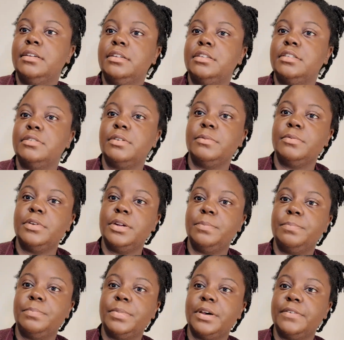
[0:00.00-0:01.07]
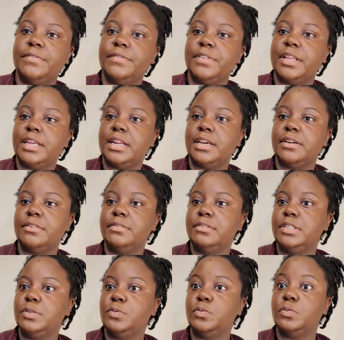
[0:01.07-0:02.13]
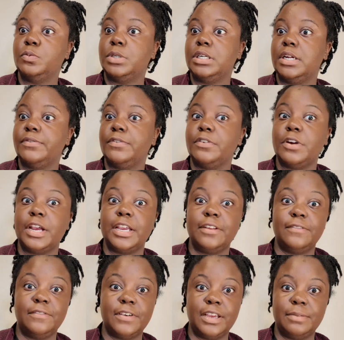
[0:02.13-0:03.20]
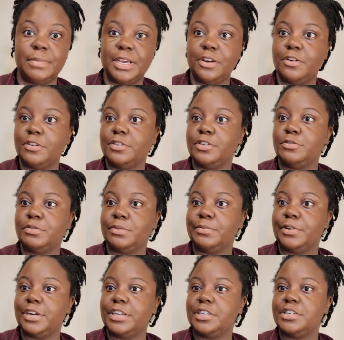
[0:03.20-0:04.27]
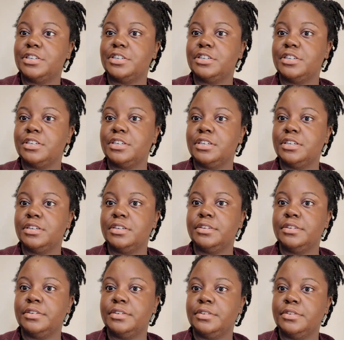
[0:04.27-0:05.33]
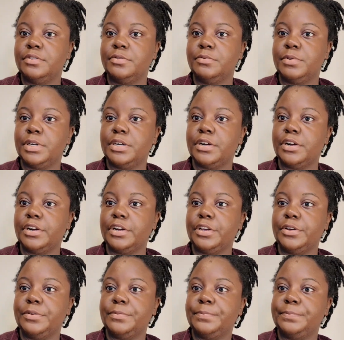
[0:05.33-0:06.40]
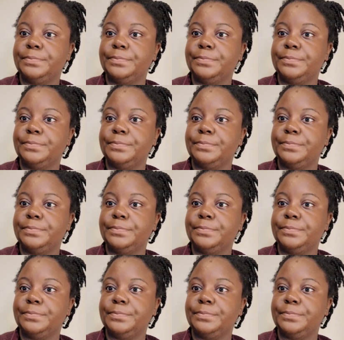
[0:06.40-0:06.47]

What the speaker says: So I'm gonna buff that out whenever I can find my contour brush. Where are you?